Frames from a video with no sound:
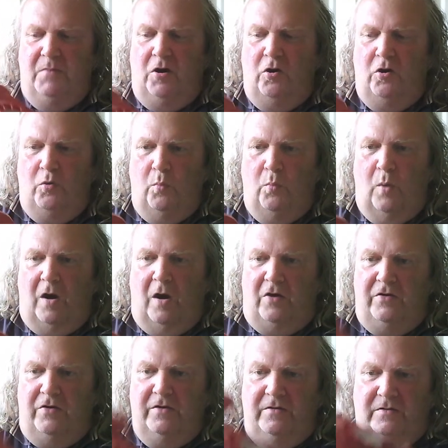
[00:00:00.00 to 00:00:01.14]
Mark
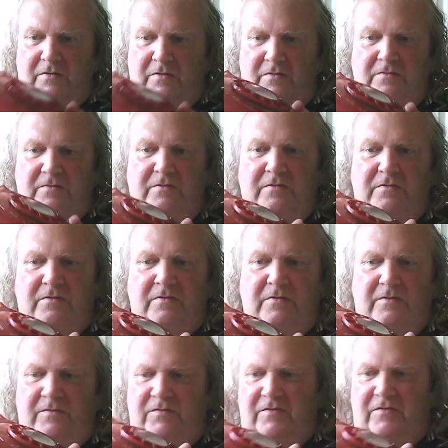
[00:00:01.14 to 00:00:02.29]
one,
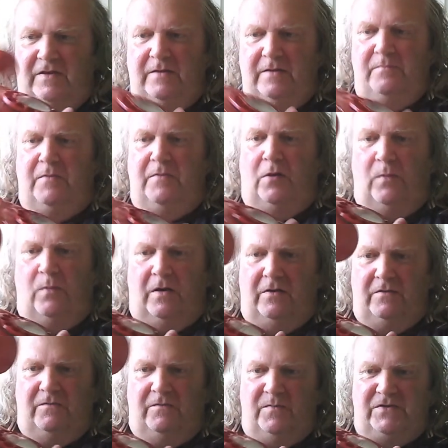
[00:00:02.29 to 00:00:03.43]
see, Mark
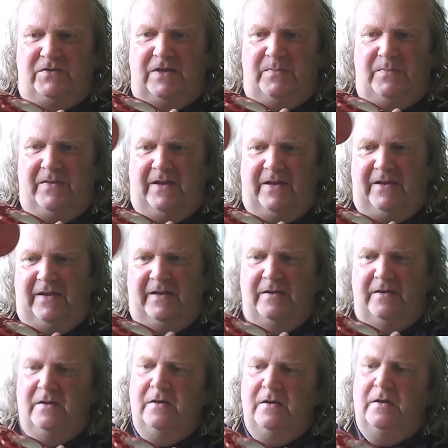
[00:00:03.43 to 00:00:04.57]
one, from the shape of that
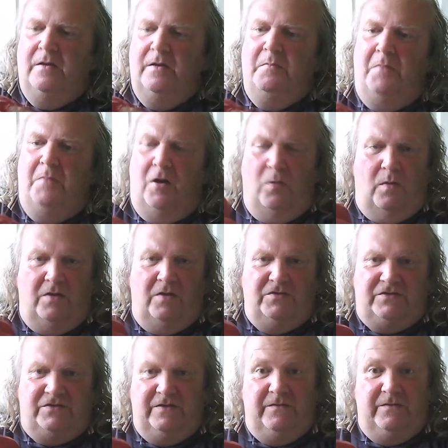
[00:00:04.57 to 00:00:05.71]
there, Mark
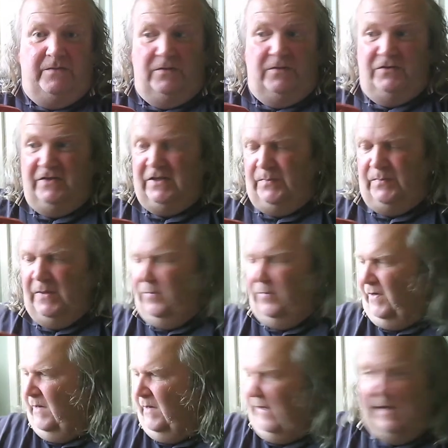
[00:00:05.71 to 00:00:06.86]
one seven forty-six,
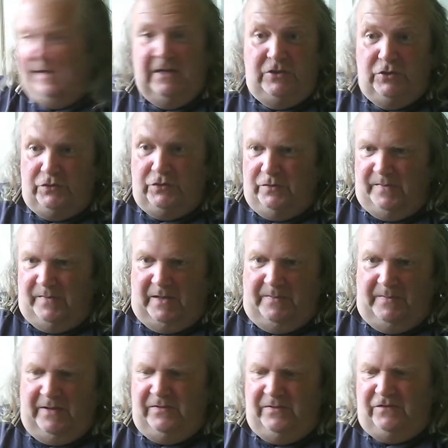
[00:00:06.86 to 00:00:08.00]
people keep getting in touch with me
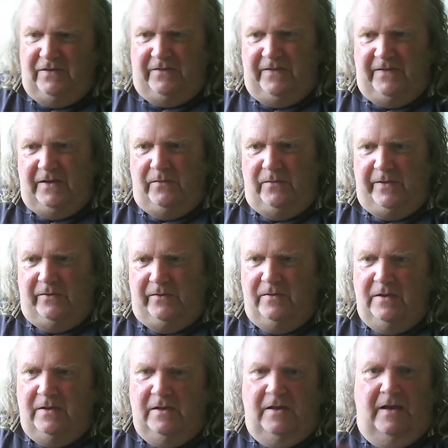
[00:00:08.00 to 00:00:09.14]
about this red finger wheel,
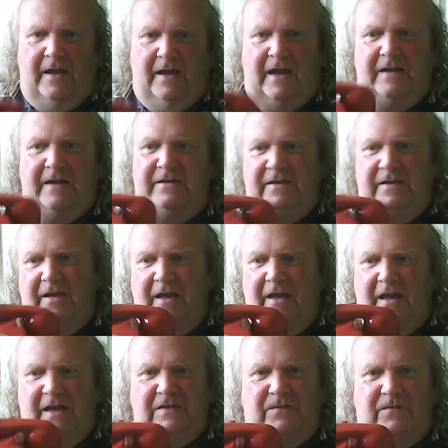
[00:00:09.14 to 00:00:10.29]
and
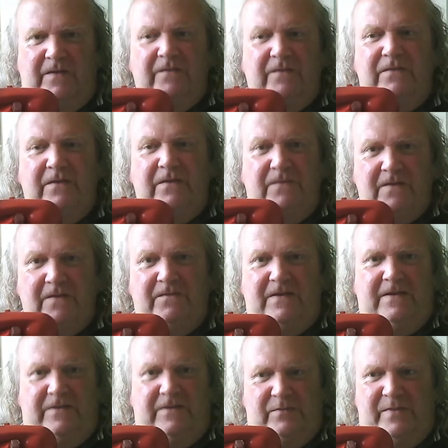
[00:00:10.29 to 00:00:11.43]
it's fifty
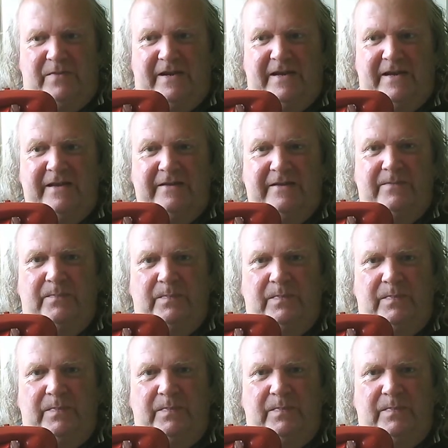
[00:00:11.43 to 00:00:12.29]
fifty at the minute